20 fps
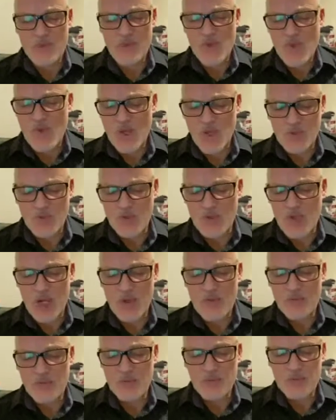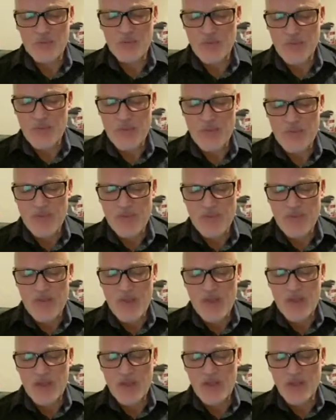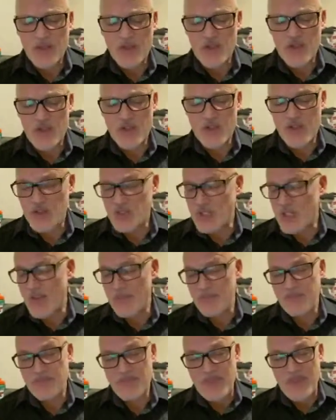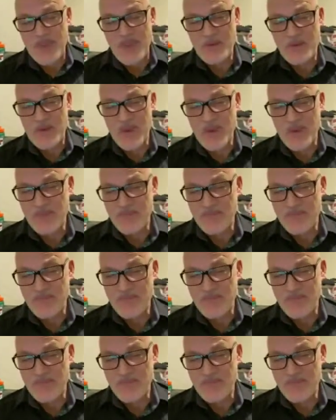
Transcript: I pray. In Jesus' name, amen.